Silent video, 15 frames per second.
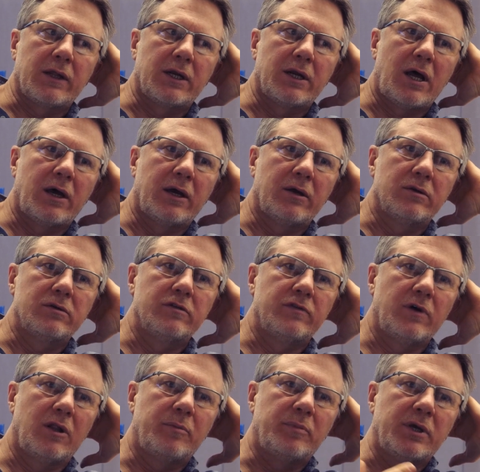Colin and I are
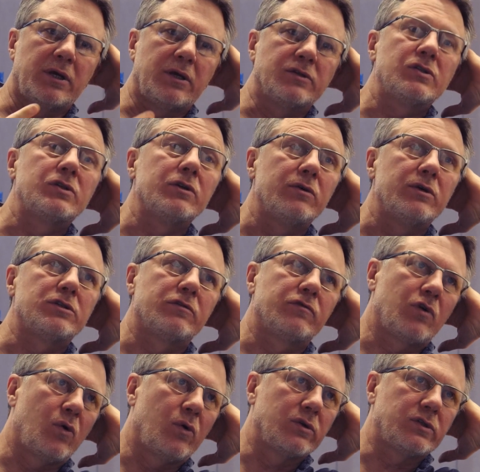developing a
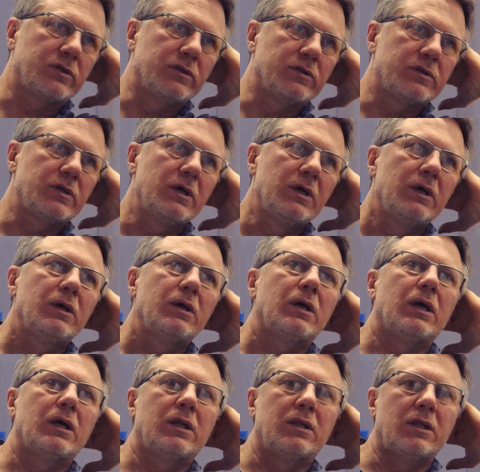series of courses,
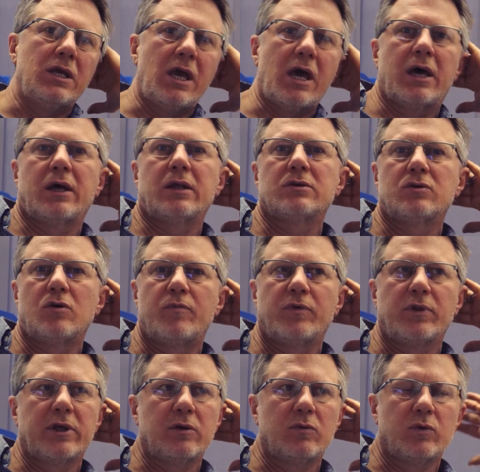and in the end,
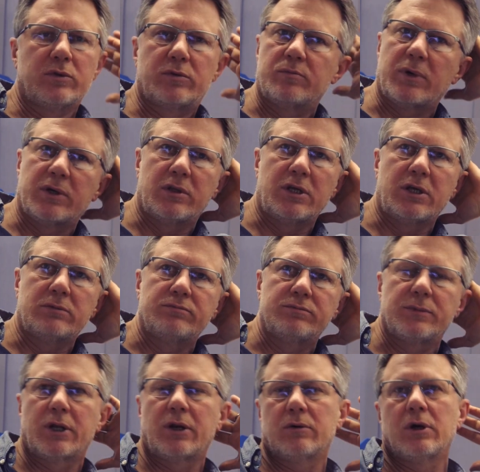hopefully maybe
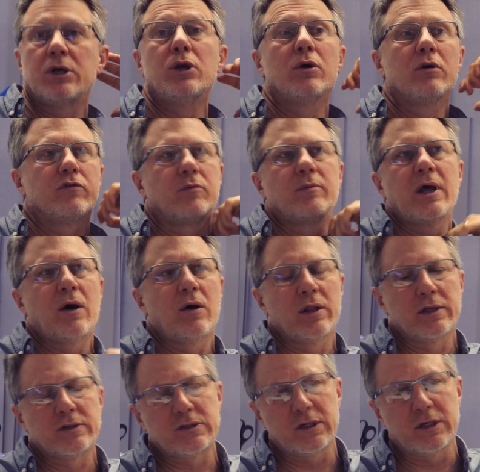a year from
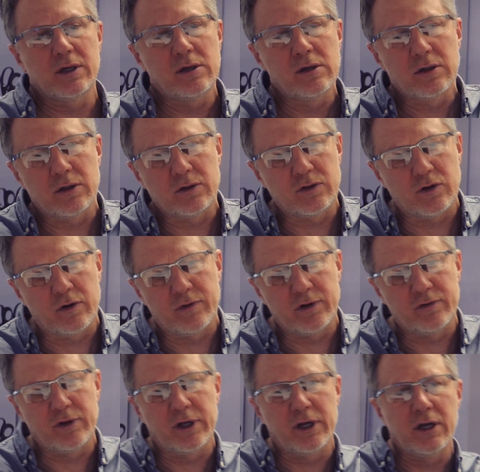now, let's say
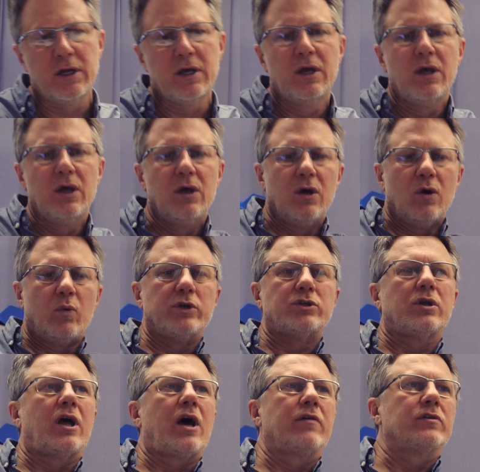conservatively,
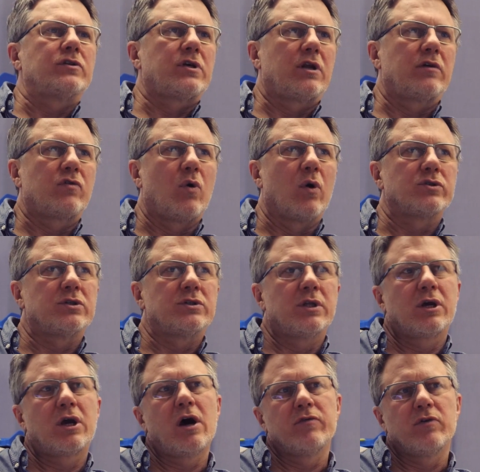we should have a set of
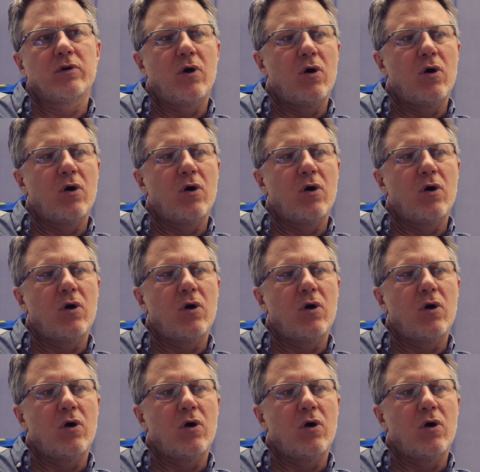courses that